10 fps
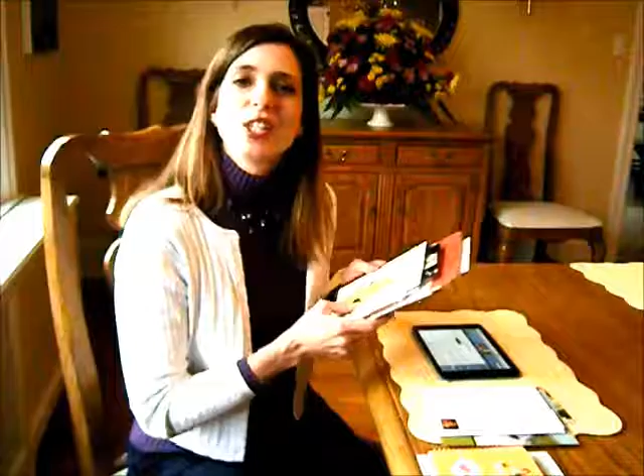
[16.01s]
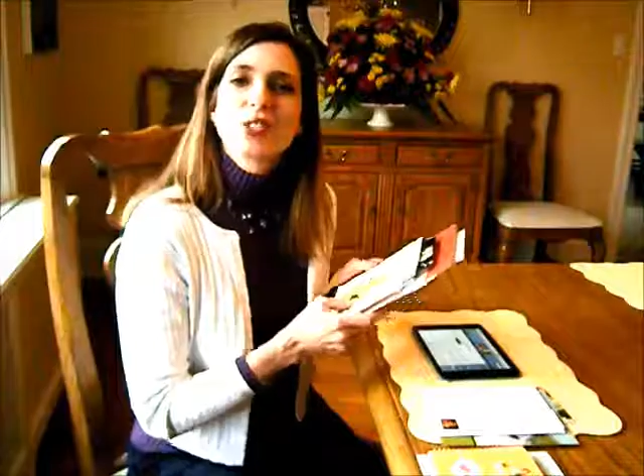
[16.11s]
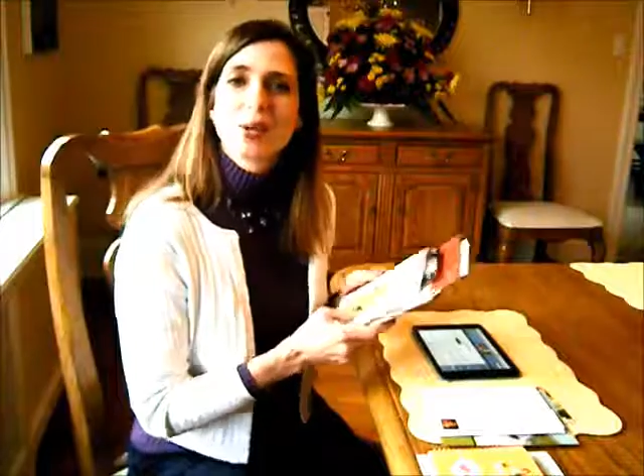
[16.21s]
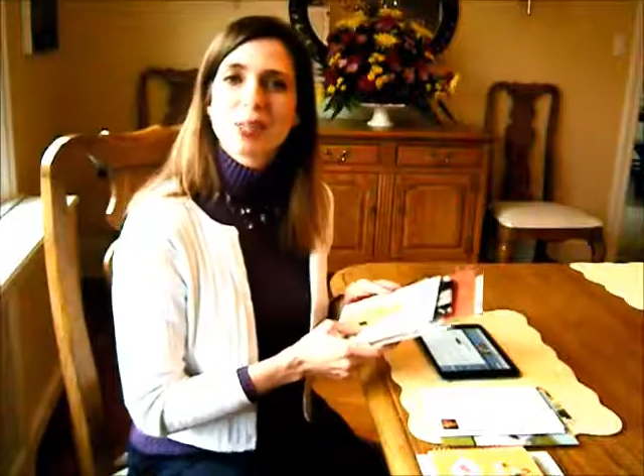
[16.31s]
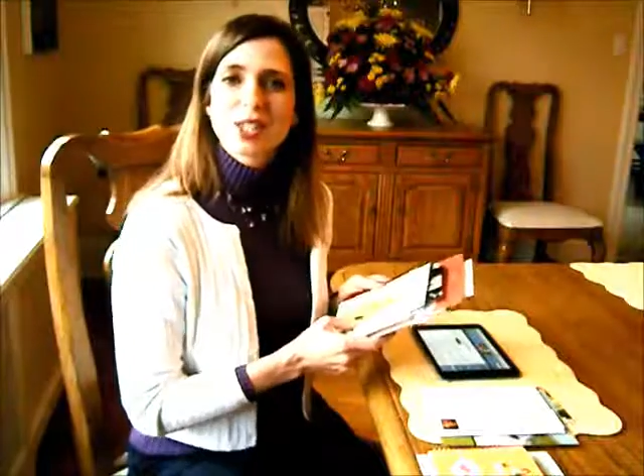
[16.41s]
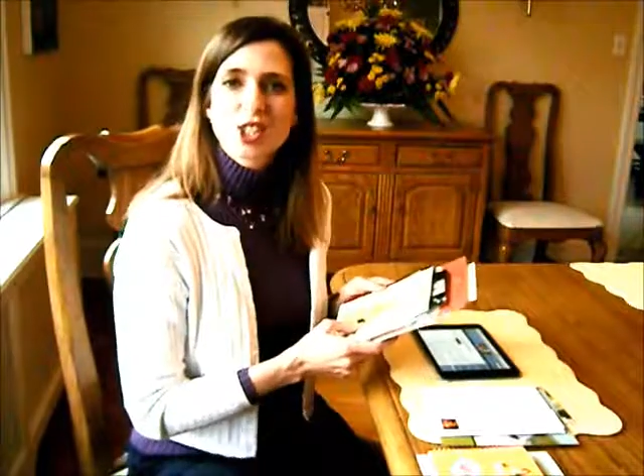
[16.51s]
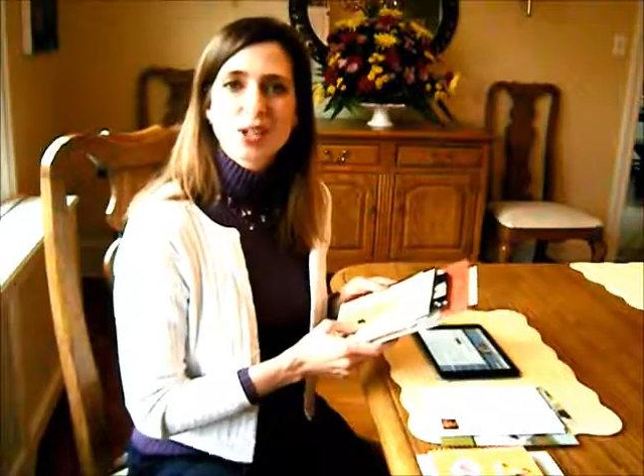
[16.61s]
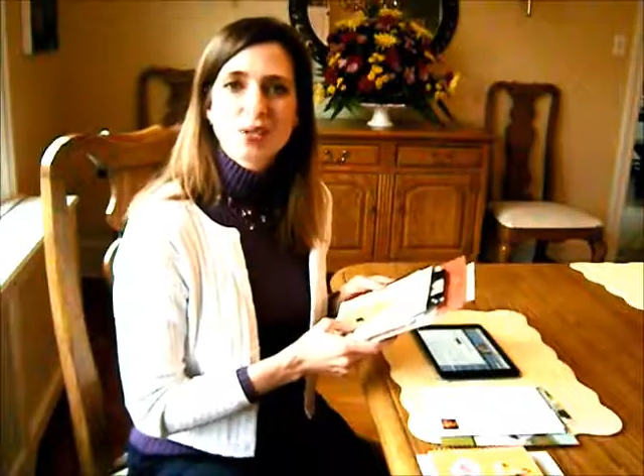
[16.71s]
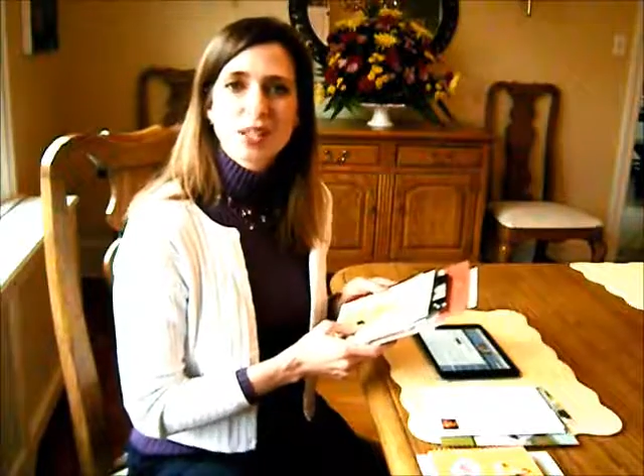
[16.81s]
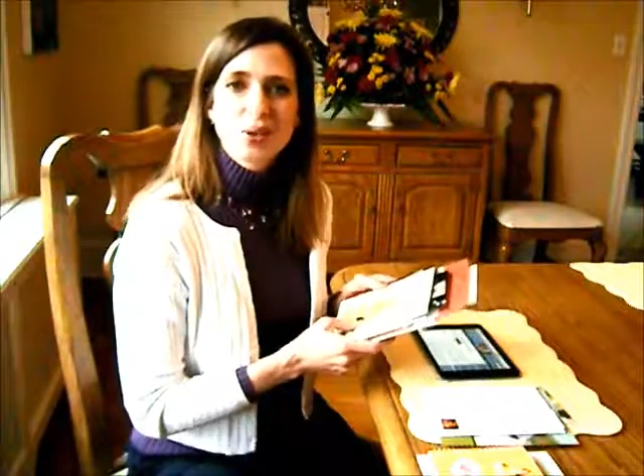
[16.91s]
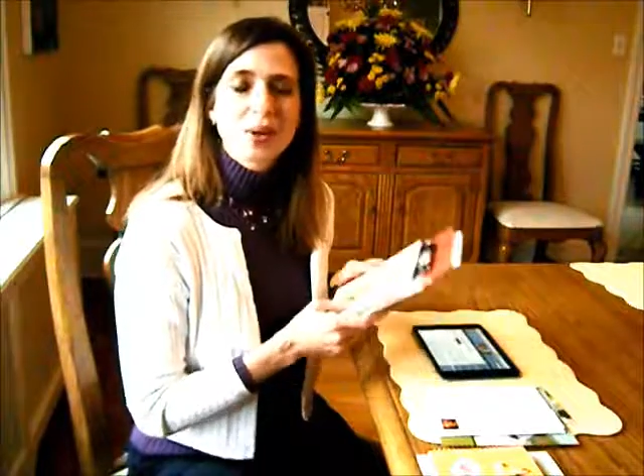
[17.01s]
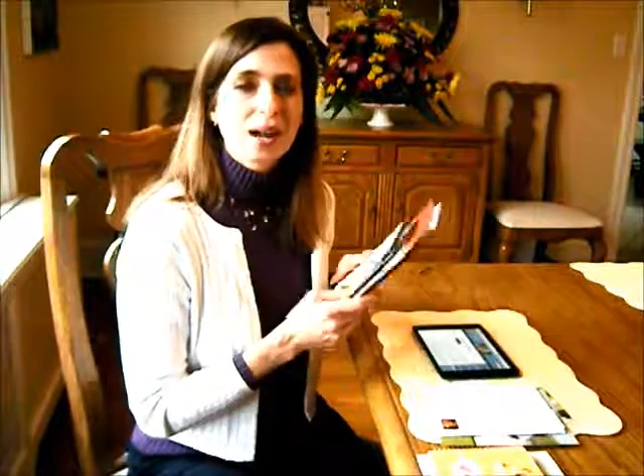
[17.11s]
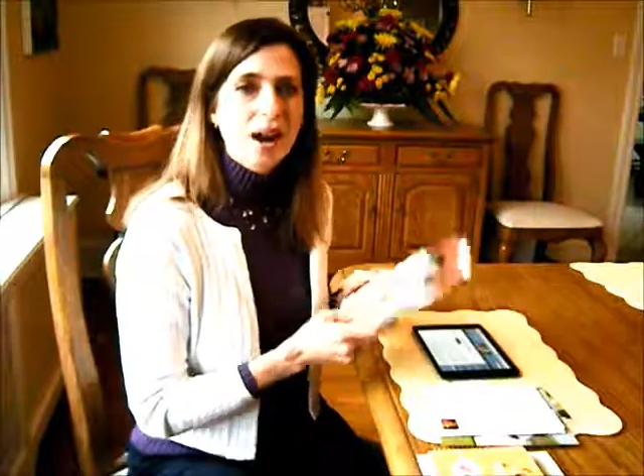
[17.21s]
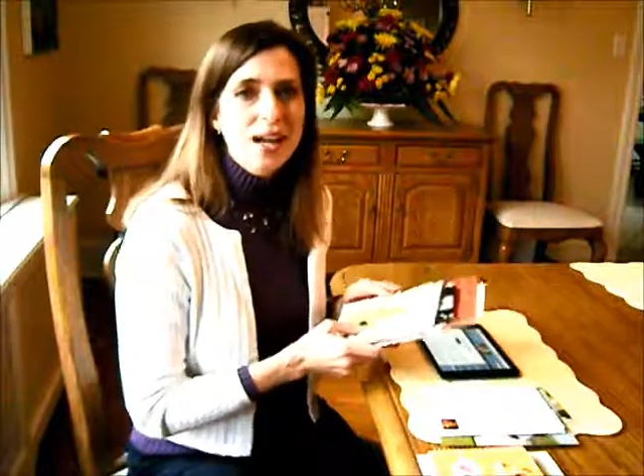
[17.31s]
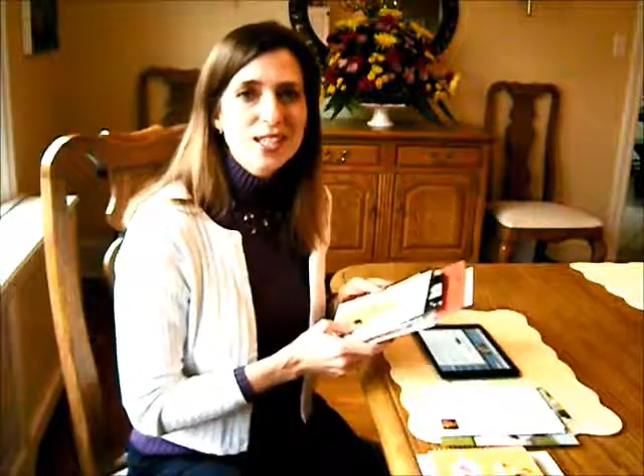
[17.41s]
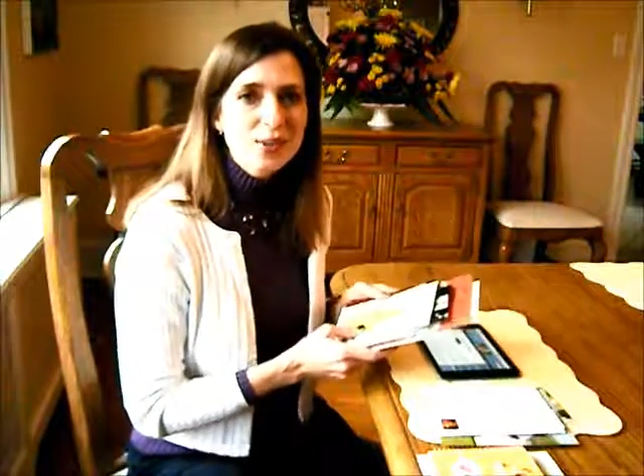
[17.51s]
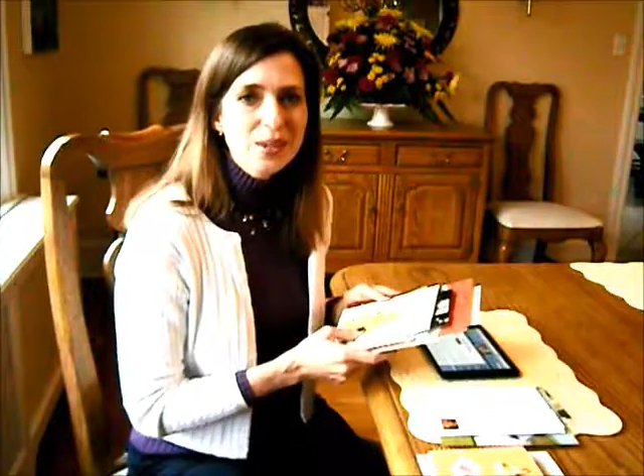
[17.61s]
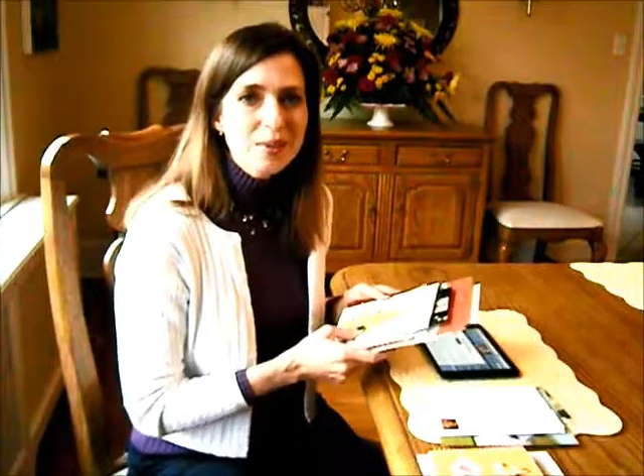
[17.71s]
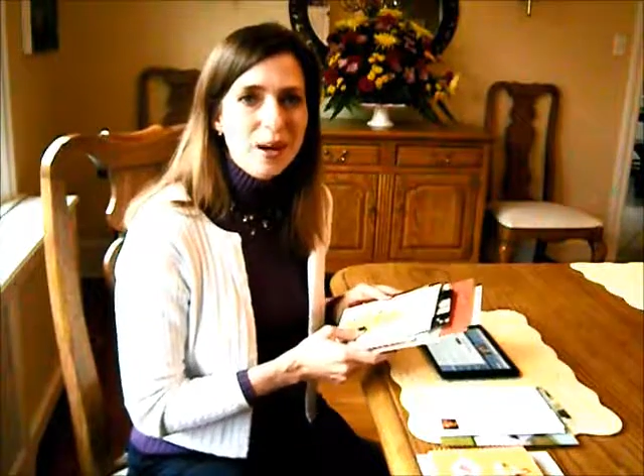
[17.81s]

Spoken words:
So I'm going to share with you what I do with